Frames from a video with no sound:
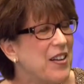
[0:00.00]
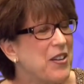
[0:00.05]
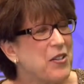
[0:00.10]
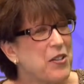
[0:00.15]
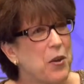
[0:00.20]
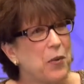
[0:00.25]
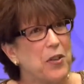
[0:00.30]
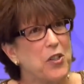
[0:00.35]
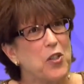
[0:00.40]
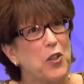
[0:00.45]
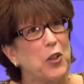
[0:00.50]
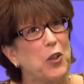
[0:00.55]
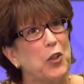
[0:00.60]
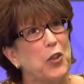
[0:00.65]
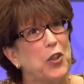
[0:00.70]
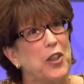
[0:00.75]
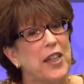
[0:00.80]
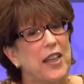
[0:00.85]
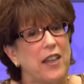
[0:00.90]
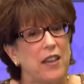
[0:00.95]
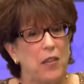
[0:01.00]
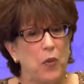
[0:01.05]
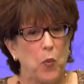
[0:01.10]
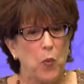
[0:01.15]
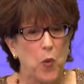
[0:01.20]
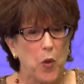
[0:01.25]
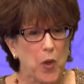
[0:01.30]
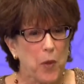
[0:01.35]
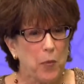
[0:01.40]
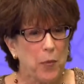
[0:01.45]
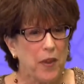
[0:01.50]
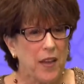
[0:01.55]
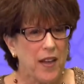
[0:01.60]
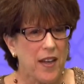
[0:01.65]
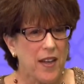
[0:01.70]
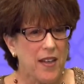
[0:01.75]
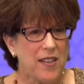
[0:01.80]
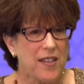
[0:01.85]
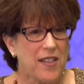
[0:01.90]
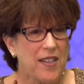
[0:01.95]
So it's learning in the
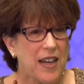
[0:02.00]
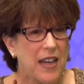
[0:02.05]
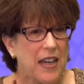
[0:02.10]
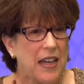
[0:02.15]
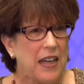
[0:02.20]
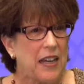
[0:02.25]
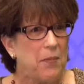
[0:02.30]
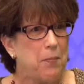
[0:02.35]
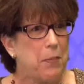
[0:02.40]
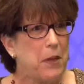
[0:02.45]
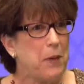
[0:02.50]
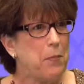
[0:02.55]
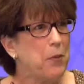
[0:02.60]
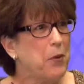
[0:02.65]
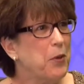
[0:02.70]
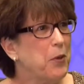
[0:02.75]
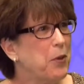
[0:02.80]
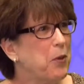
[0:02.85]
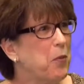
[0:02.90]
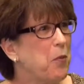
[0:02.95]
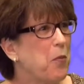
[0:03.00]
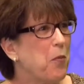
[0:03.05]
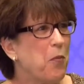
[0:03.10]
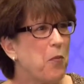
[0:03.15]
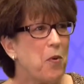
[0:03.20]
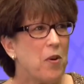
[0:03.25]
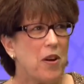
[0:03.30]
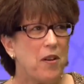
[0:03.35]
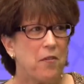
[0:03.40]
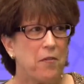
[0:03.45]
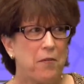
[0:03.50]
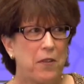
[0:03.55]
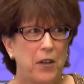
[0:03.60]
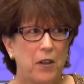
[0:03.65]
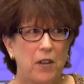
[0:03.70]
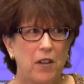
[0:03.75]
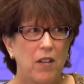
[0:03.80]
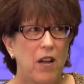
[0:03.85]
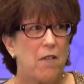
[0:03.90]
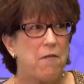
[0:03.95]
workplace, people who
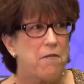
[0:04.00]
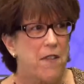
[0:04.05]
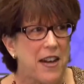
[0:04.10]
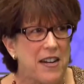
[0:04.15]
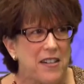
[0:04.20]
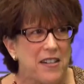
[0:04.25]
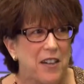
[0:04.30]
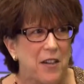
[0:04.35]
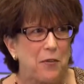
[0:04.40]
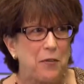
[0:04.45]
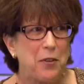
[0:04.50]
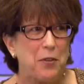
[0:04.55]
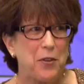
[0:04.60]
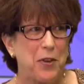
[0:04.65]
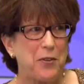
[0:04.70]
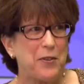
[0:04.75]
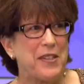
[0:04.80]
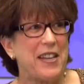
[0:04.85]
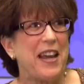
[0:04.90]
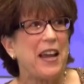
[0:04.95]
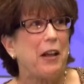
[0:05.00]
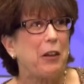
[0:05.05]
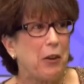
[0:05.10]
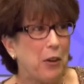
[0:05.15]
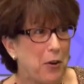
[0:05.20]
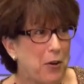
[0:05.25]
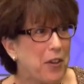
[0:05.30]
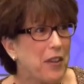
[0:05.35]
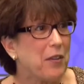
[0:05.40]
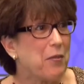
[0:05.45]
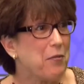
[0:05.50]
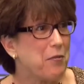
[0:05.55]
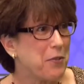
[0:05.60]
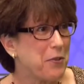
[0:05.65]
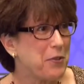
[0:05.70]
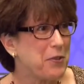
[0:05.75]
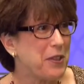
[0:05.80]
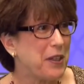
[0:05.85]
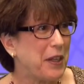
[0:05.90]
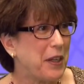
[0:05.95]
feel offended if you don't say hello to them
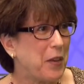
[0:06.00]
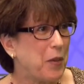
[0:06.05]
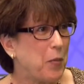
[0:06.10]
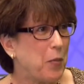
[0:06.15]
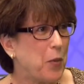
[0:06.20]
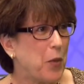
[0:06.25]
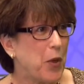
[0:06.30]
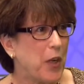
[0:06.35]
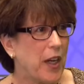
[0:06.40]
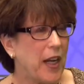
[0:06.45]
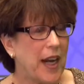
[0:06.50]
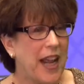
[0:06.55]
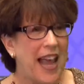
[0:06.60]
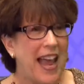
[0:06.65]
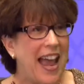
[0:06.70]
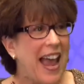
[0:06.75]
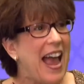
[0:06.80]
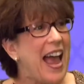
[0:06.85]
first thing in the morning.